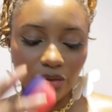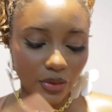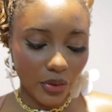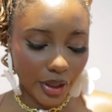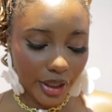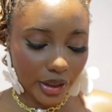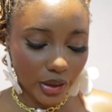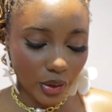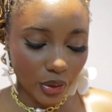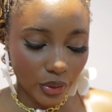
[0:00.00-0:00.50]
for
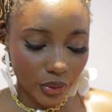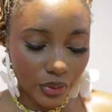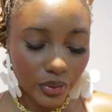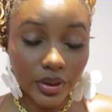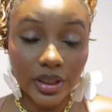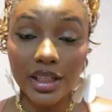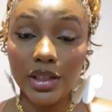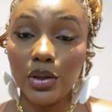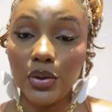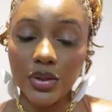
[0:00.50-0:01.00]
Ilo.
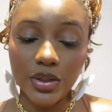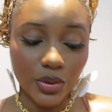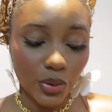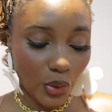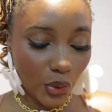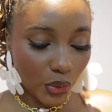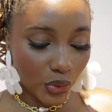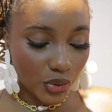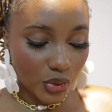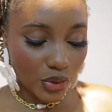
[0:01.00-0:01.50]
Ilo is the
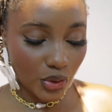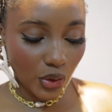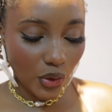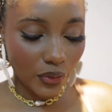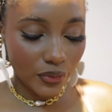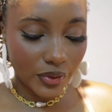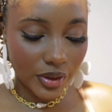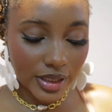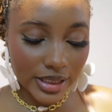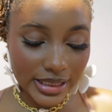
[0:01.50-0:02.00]
host
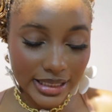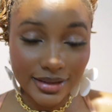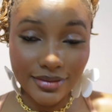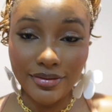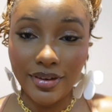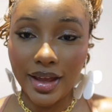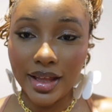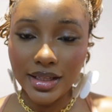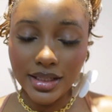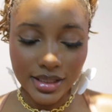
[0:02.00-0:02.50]
of this
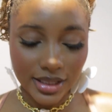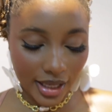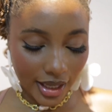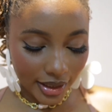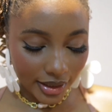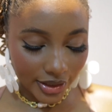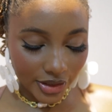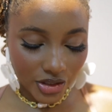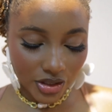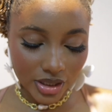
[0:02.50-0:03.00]
event
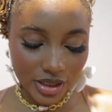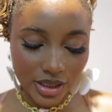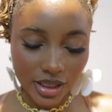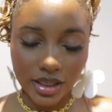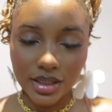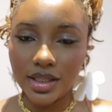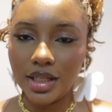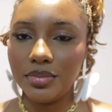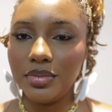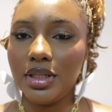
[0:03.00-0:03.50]
and he just
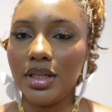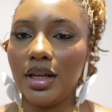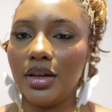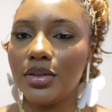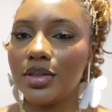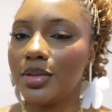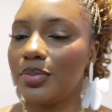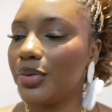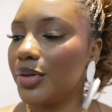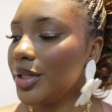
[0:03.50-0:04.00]
texted me now
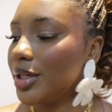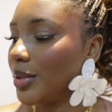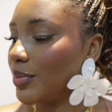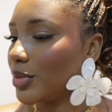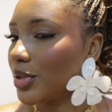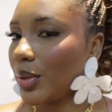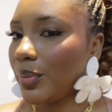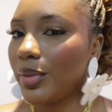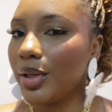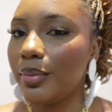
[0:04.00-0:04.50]
to bring him
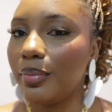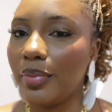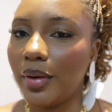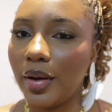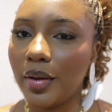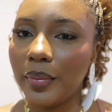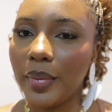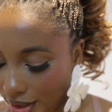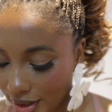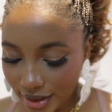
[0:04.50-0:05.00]
some lip
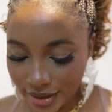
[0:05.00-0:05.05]
balm.